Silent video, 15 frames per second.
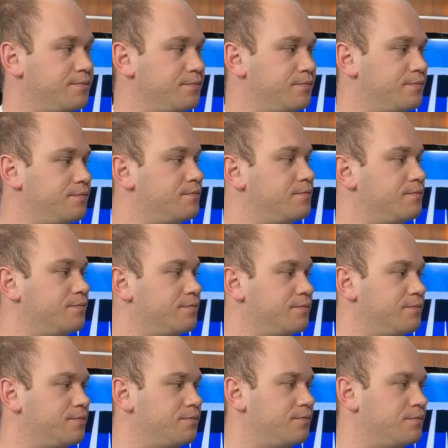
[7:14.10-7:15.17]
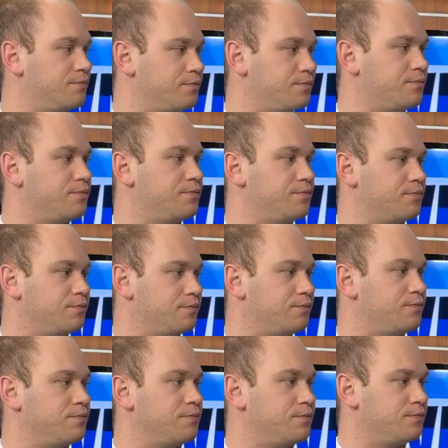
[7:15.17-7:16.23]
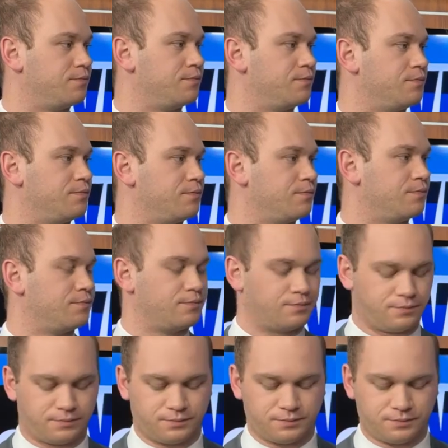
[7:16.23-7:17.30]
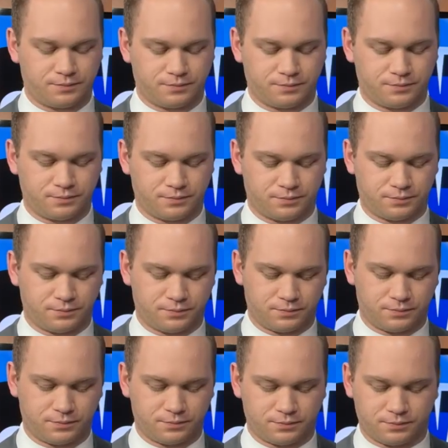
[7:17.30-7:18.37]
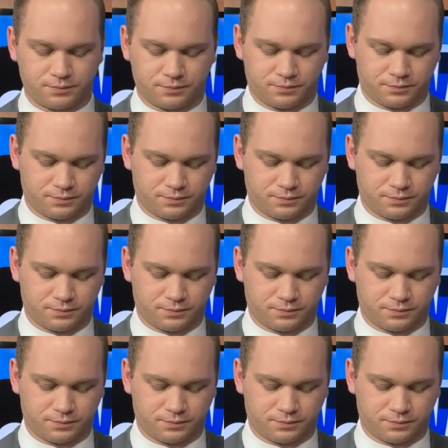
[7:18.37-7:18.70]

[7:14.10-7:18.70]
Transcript: The person shown says nothing.